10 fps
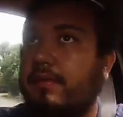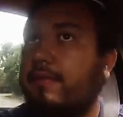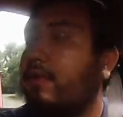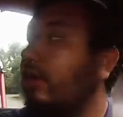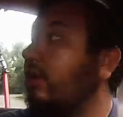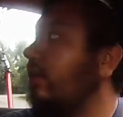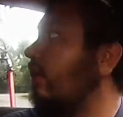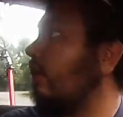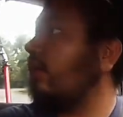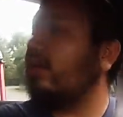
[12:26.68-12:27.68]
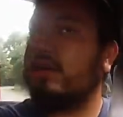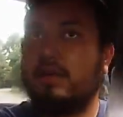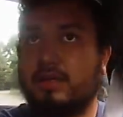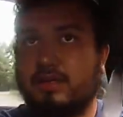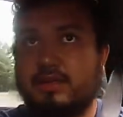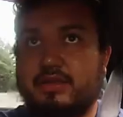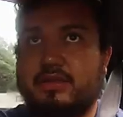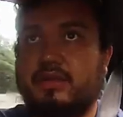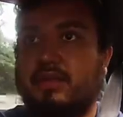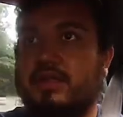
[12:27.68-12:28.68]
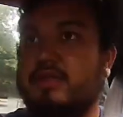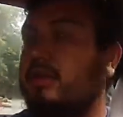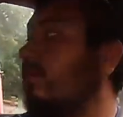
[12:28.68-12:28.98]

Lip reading: front yard because there is no